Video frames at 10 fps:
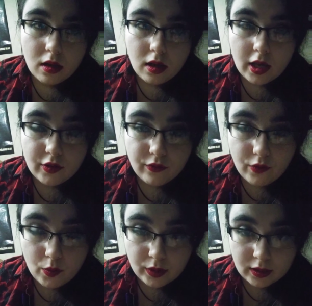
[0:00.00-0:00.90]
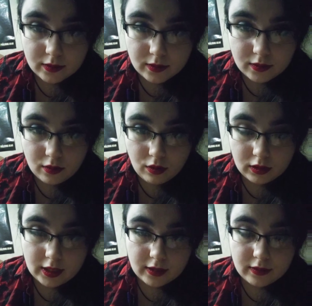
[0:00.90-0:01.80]
and focus on
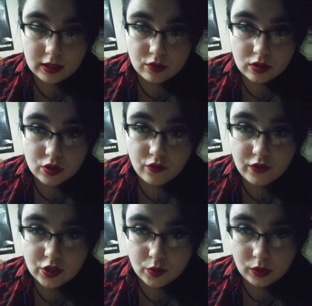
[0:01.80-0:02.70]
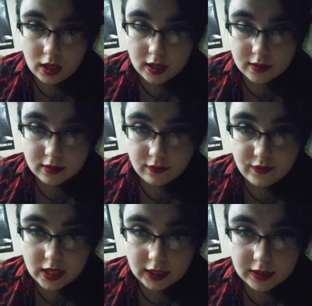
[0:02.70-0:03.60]
that intention to visualize the
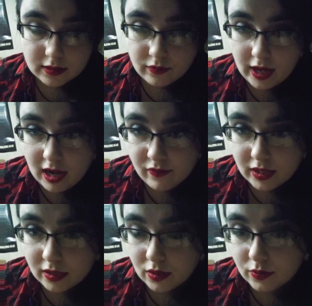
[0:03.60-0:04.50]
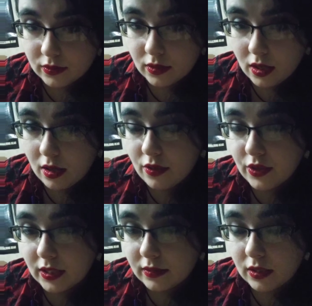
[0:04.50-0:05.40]
feelings of having those
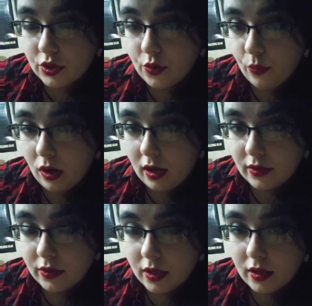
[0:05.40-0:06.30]
things that you want.